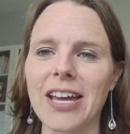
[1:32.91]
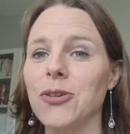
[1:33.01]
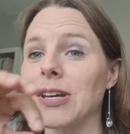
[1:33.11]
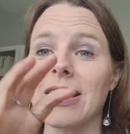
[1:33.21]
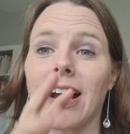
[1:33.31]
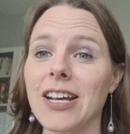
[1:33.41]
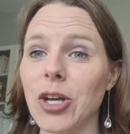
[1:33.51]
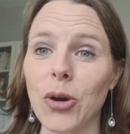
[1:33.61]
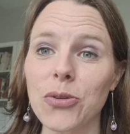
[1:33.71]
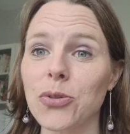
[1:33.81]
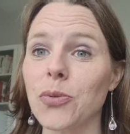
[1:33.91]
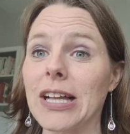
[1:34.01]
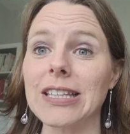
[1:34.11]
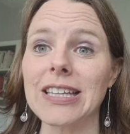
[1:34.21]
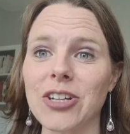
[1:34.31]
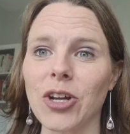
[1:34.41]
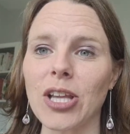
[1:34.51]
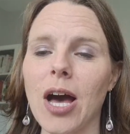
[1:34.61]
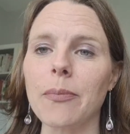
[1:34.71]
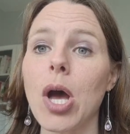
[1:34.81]
and you can kind of go through and clean it all
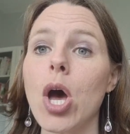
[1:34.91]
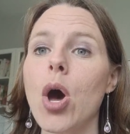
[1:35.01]
up.